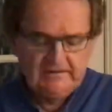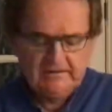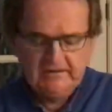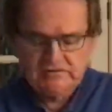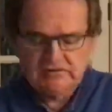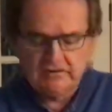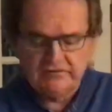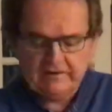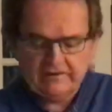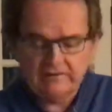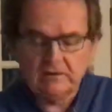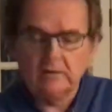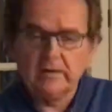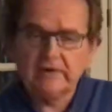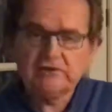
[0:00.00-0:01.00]
So if you have any
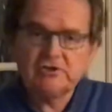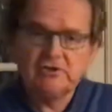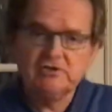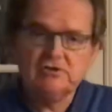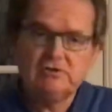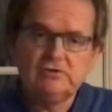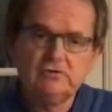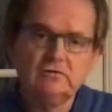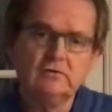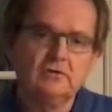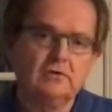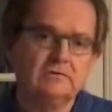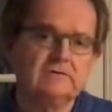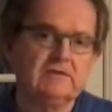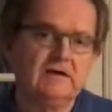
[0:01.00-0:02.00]
questions, you can
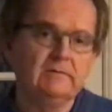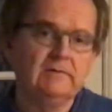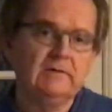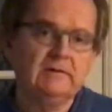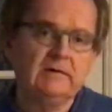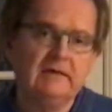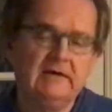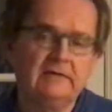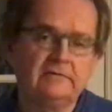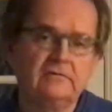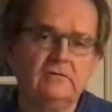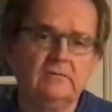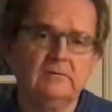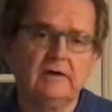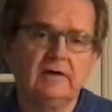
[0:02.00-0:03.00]
contact me again
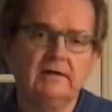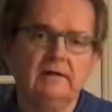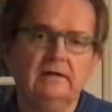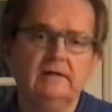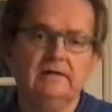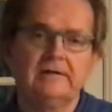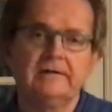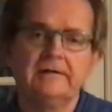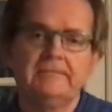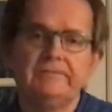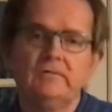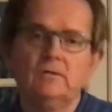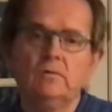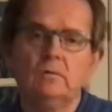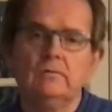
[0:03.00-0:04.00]
through my
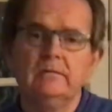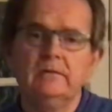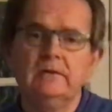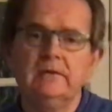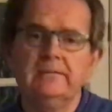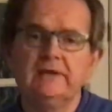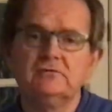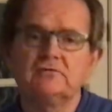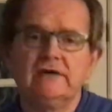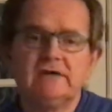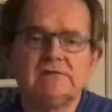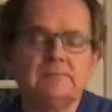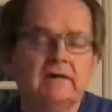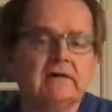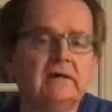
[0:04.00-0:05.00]
email address,
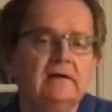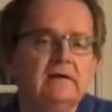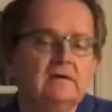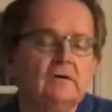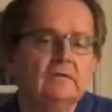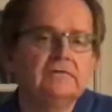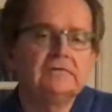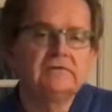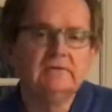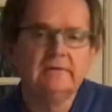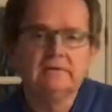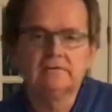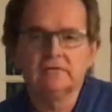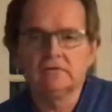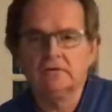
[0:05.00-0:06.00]

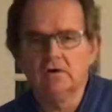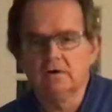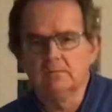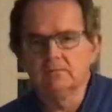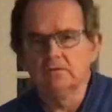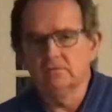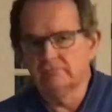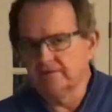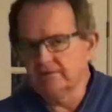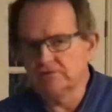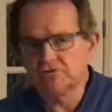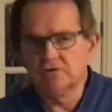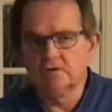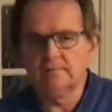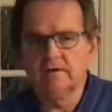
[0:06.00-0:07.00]
mikehenninggolf@gmail.com, or ring the
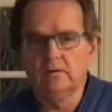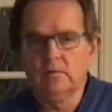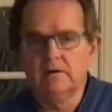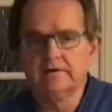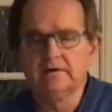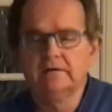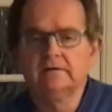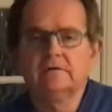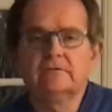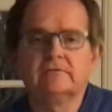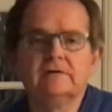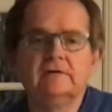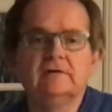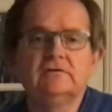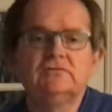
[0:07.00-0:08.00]
shop
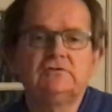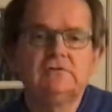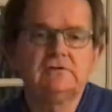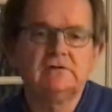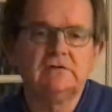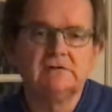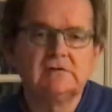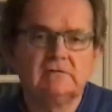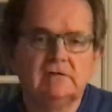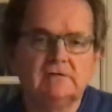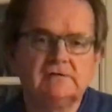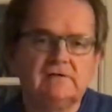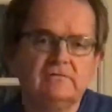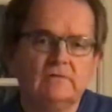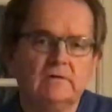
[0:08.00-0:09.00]
01903 260
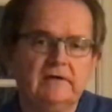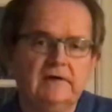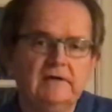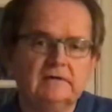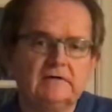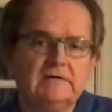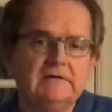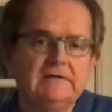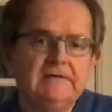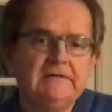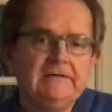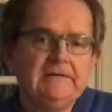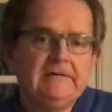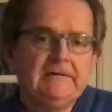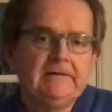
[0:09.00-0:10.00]
718.
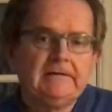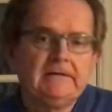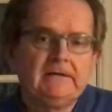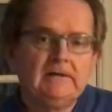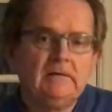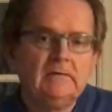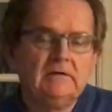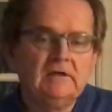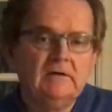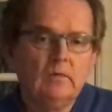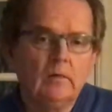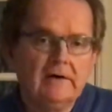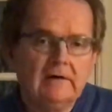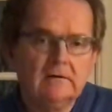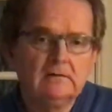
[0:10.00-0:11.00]
I hope you keep
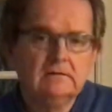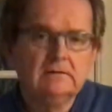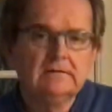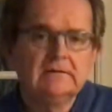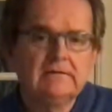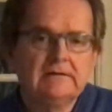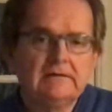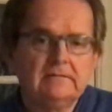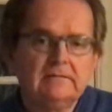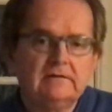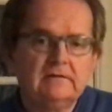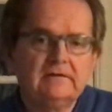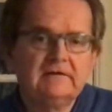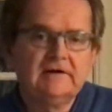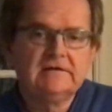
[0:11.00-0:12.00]
well. The days